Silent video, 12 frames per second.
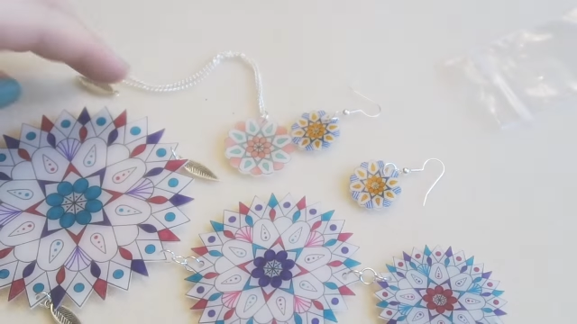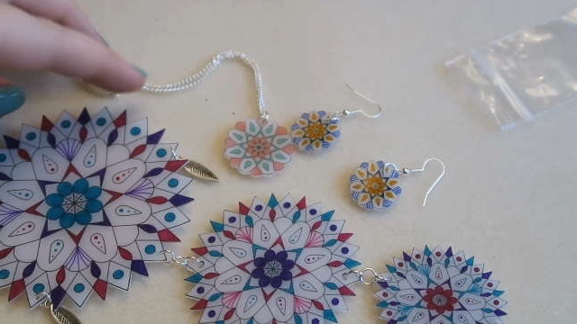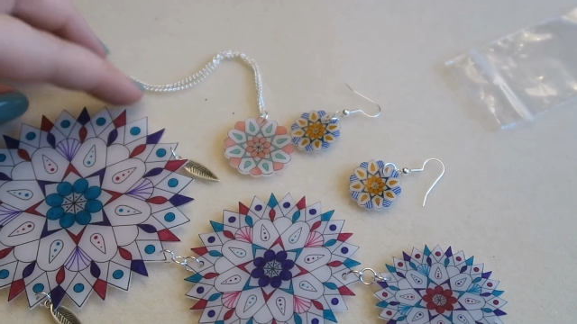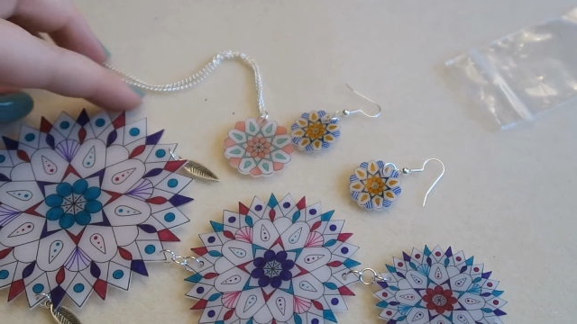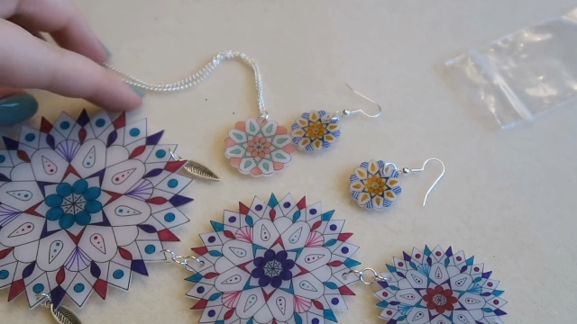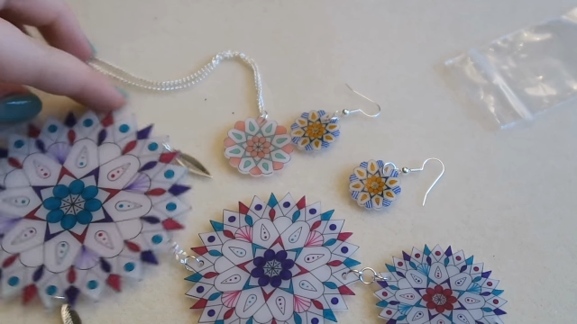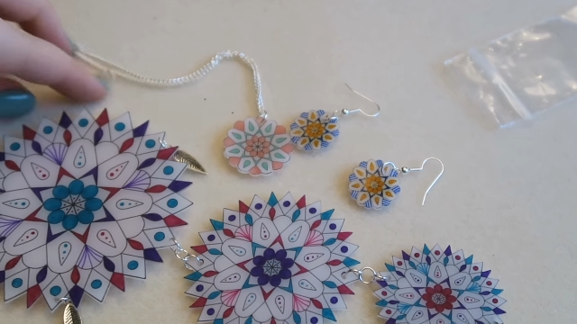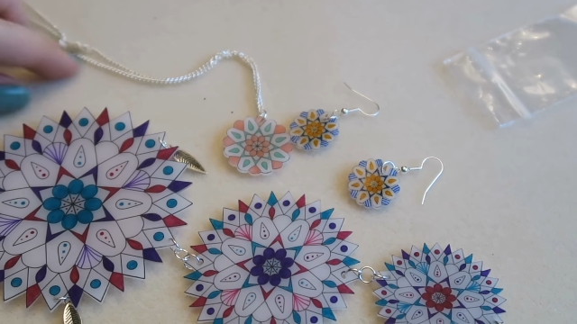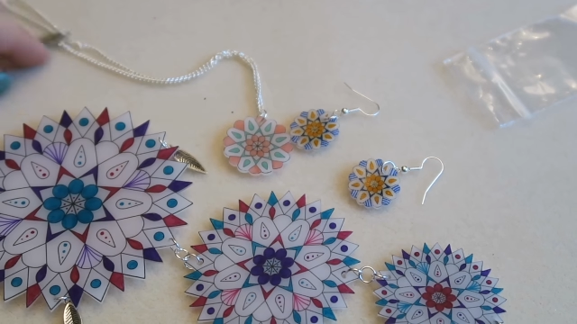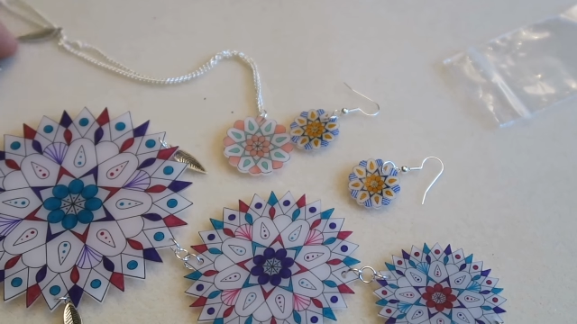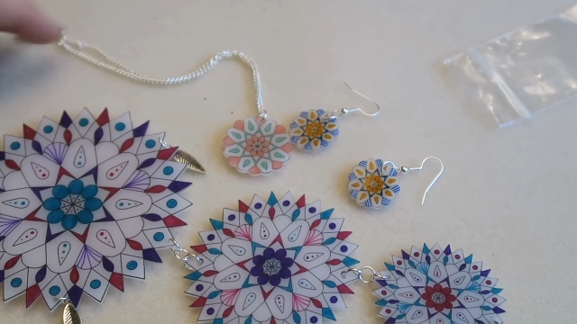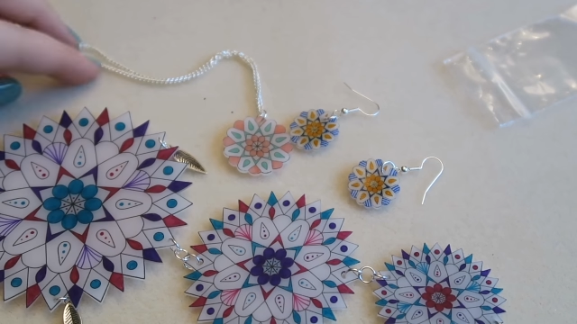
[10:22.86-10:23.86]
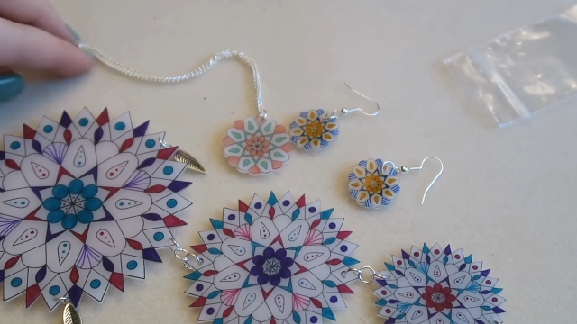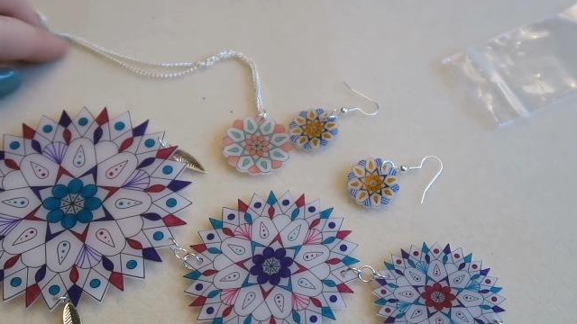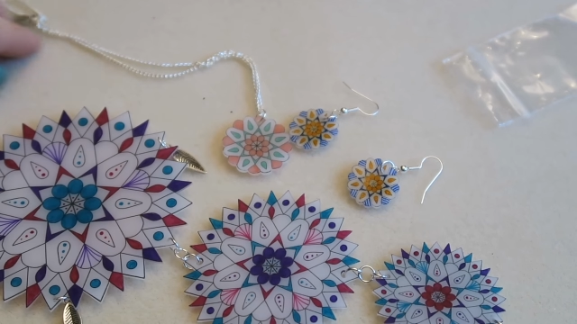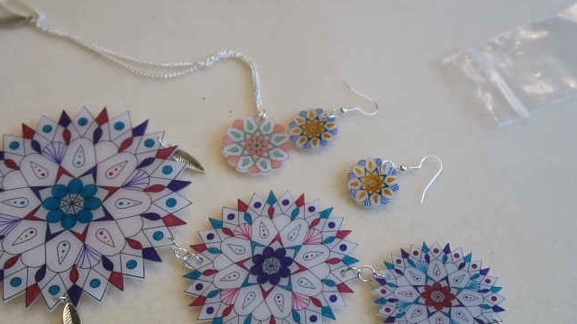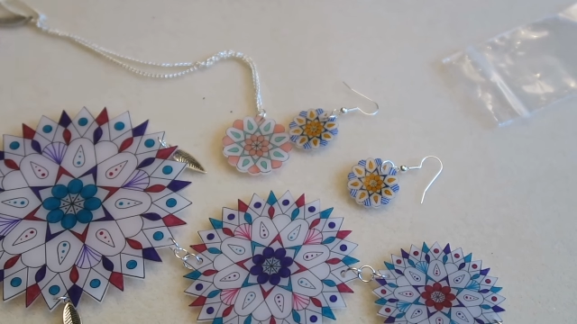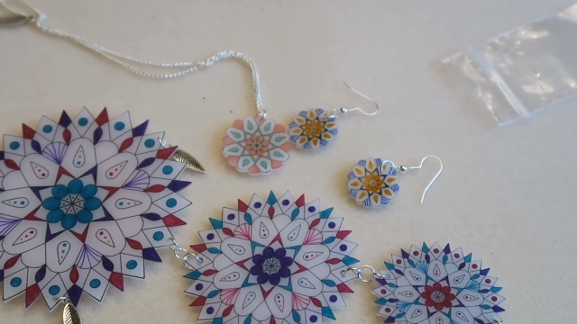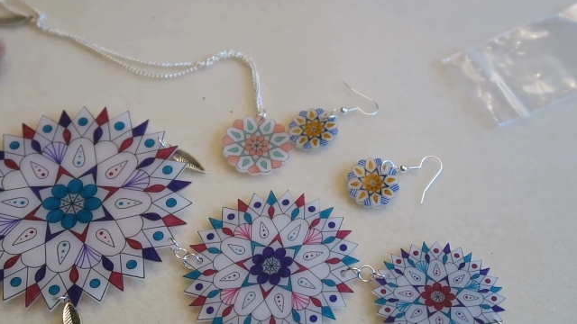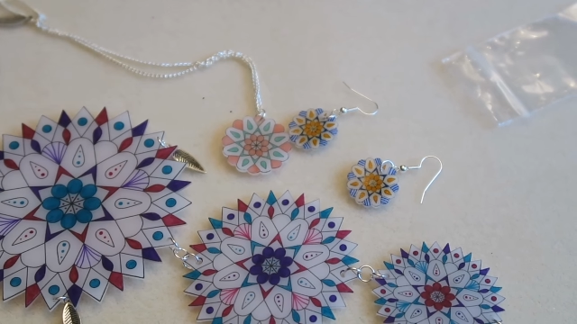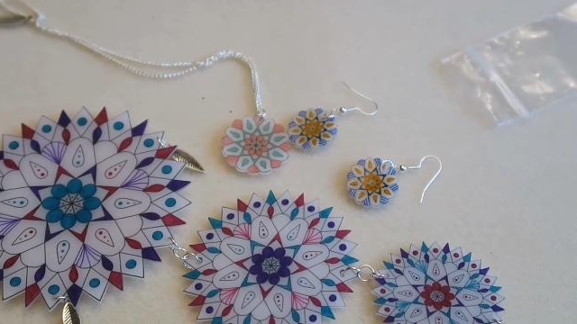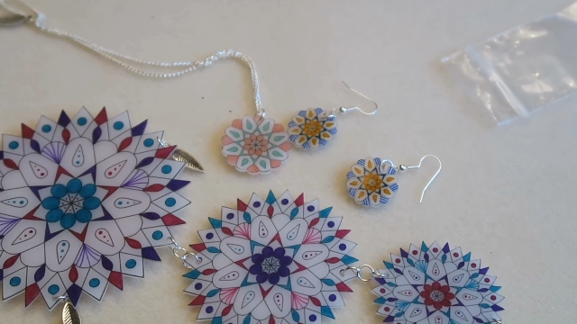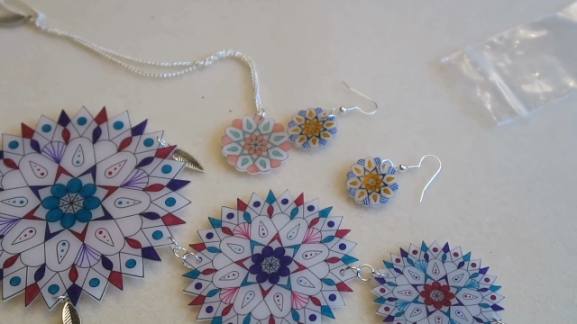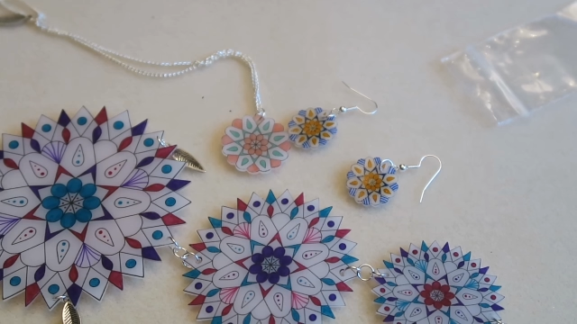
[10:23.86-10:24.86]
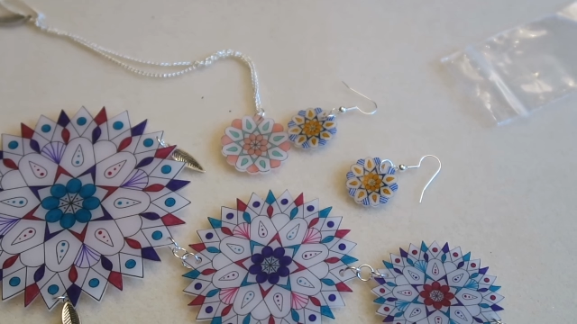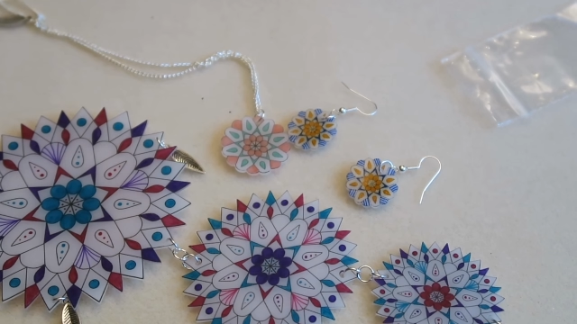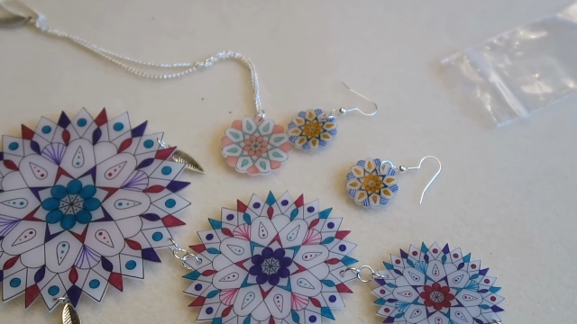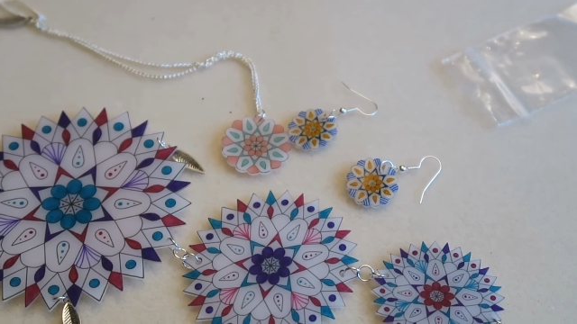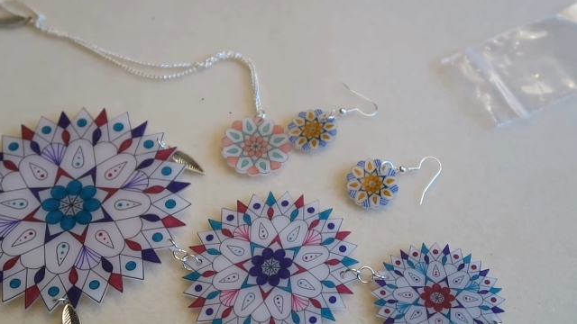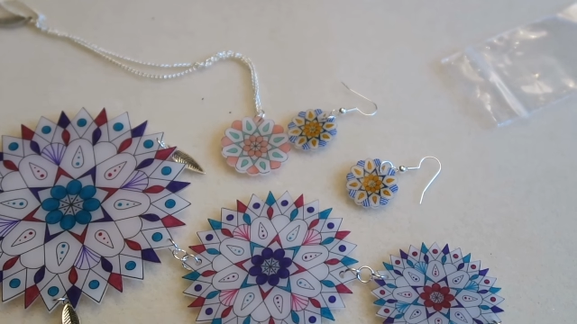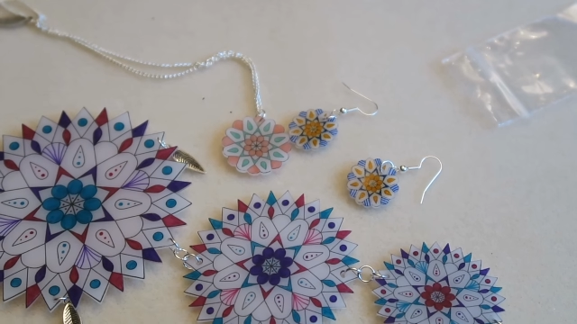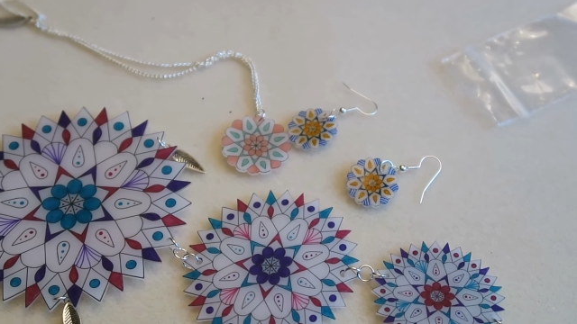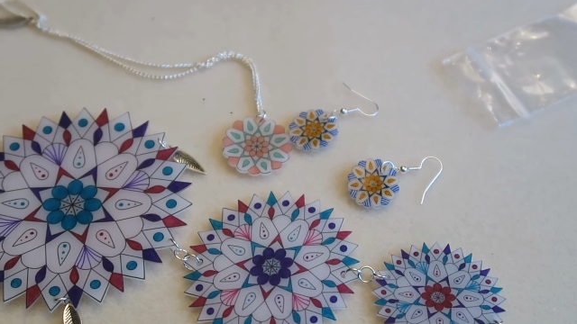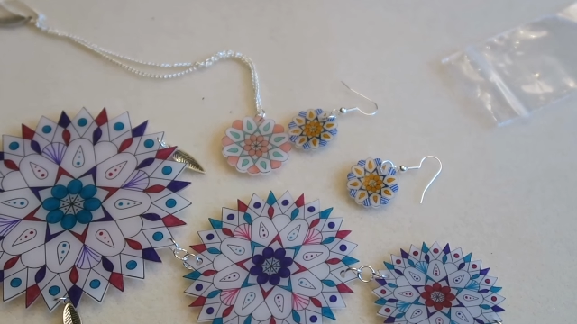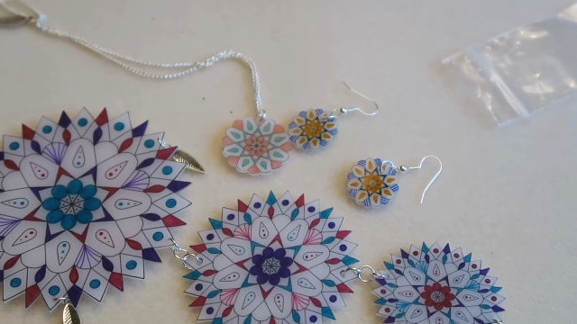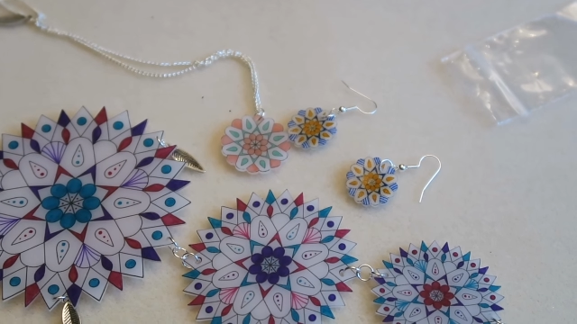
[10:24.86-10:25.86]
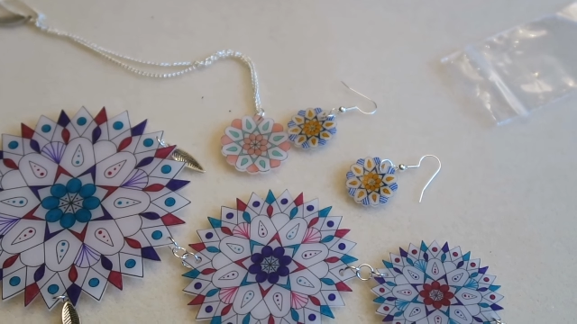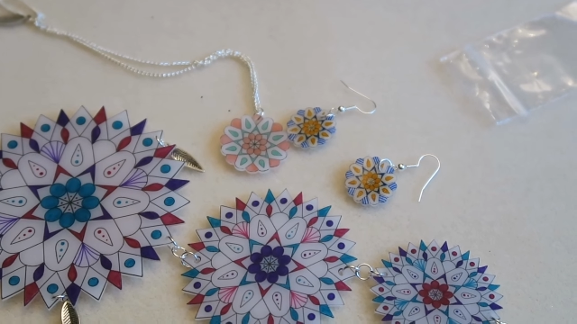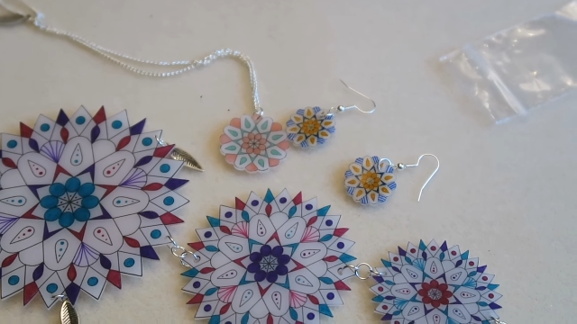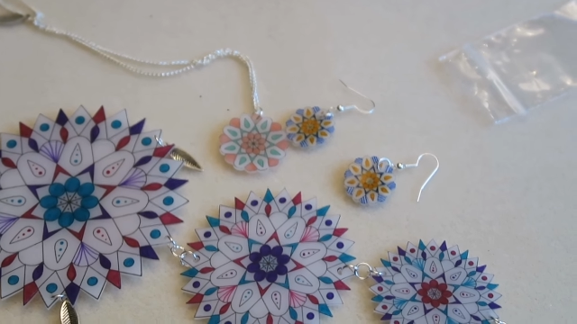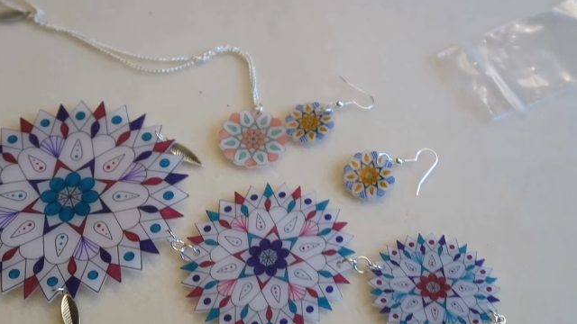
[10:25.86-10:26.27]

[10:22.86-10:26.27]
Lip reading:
[unreadable: no face in view]